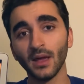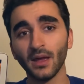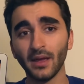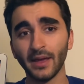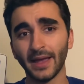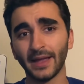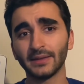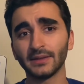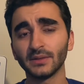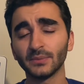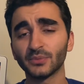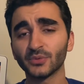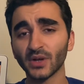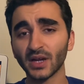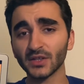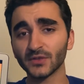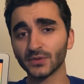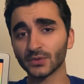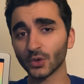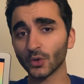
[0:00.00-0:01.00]
and the
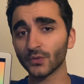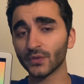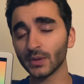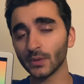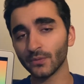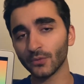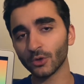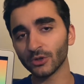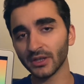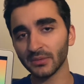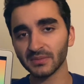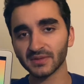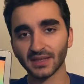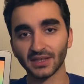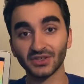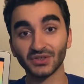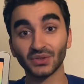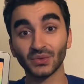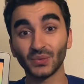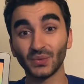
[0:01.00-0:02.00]
price we're offering for them is
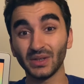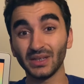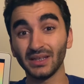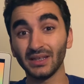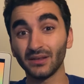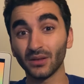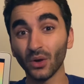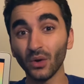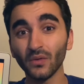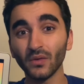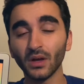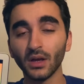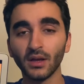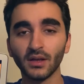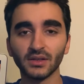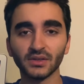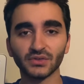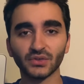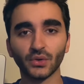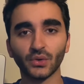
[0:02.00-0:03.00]
actually really low,
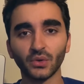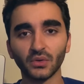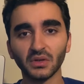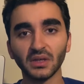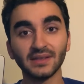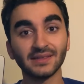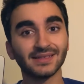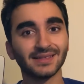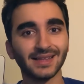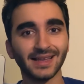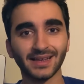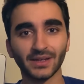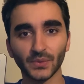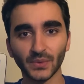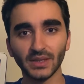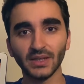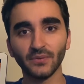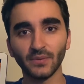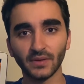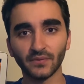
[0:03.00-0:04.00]
so it's like a
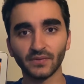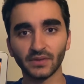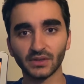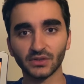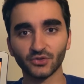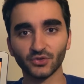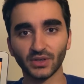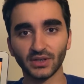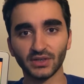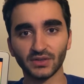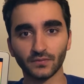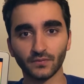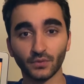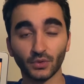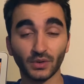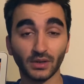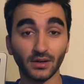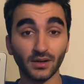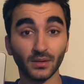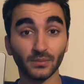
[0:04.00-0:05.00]
really win-win situation for the
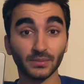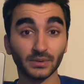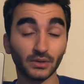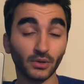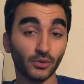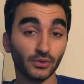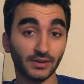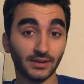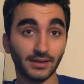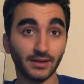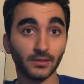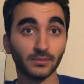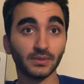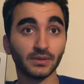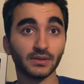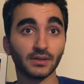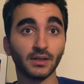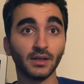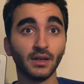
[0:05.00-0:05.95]
company or the enabler.